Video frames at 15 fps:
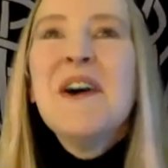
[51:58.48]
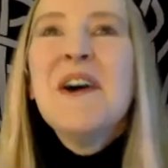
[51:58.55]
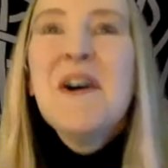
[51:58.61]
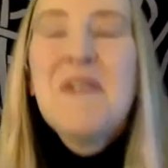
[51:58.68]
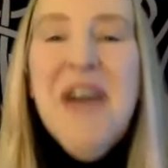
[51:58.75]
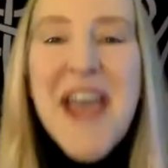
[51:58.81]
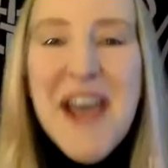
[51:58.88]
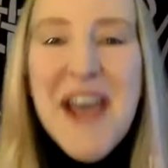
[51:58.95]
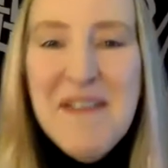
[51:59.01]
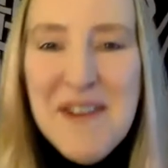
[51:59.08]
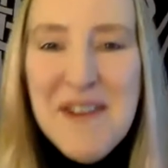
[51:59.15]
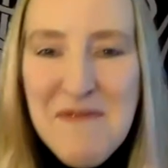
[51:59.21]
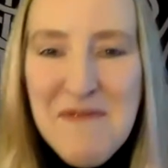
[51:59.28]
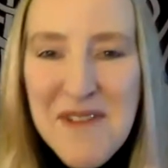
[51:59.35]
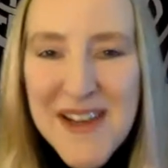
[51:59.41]
Well, I have
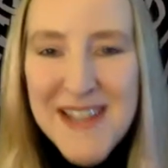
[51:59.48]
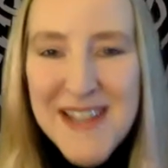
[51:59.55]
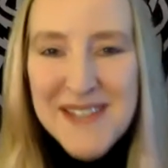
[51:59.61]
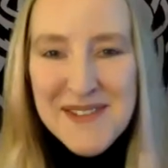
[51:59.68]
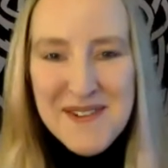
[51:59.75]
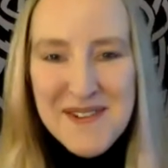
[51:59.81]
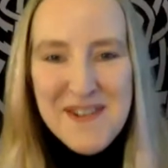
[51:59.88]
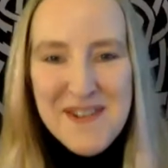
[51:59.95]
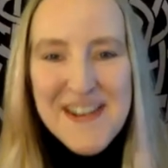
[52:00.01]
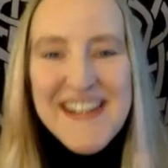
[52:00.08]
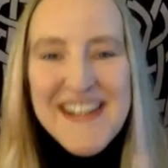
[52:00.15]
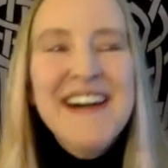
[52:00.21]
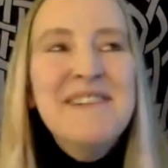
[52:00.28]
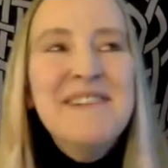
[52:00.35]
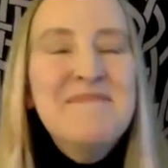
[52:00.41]
a funny story.
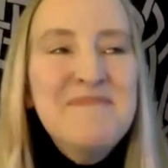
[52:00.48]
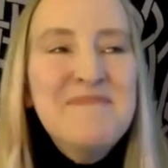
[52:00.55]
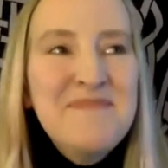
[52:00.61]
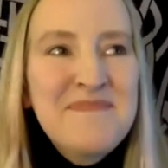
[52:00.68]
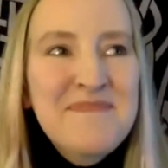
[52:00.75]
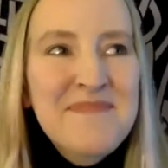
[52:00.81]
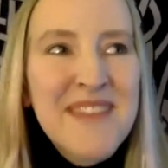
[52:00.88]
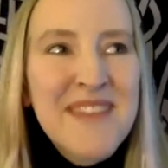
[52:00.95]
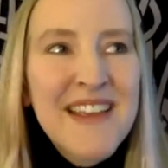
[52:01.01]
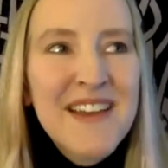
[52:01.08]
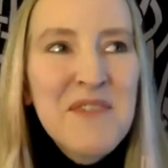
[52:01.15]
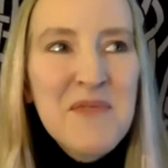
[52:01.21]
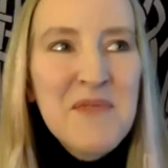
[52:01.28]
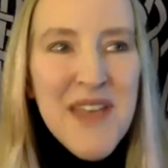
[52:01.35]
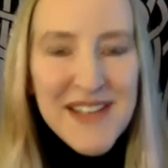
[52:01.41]

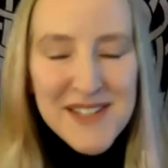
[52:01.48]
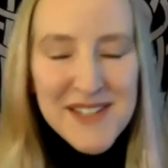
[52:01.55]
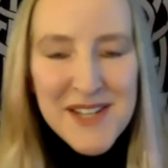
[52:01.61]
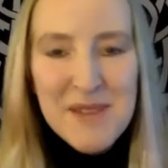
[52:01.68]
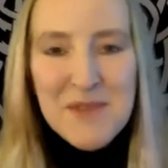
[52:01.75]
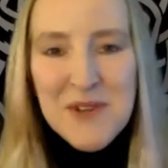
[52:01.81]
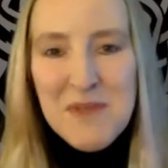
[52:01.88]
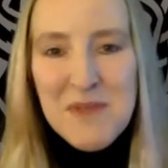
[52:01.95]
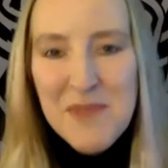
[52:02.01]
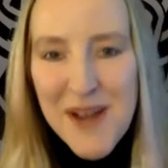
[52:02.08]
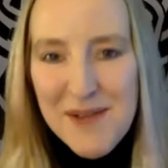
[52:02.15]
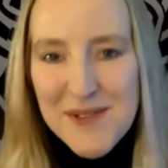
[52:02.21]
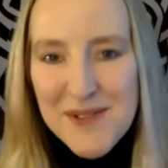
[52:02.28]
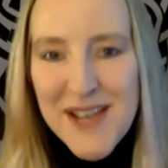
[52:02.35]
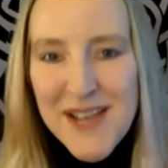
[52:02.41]
That same trip when
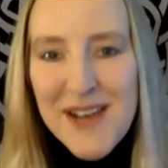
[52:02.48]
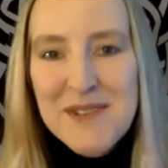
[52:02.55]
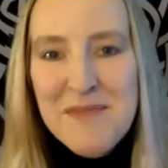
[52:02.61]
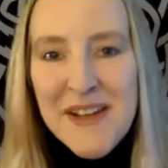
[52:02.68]
I was out in